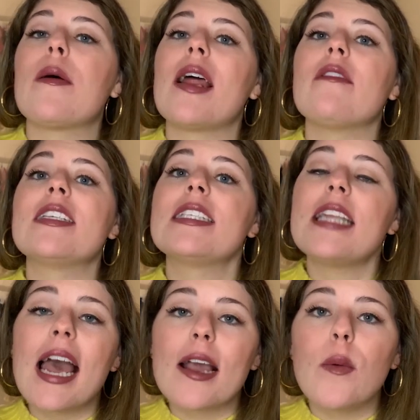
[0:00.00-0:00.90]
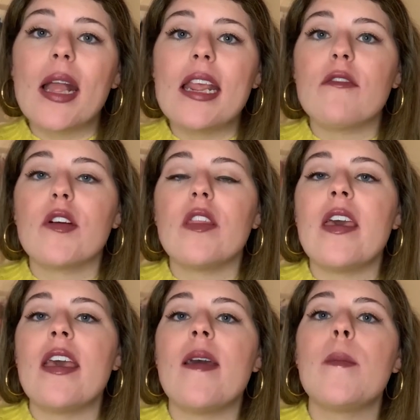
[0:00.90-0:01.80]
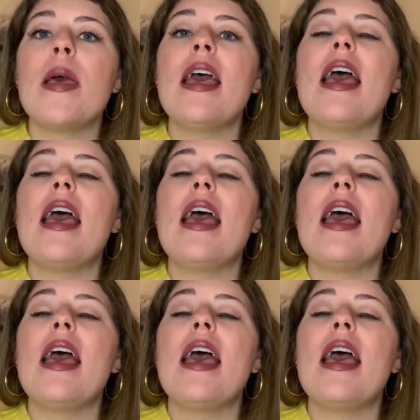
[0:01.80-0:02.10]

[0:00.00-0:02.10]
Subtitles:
have a snack waiting for them,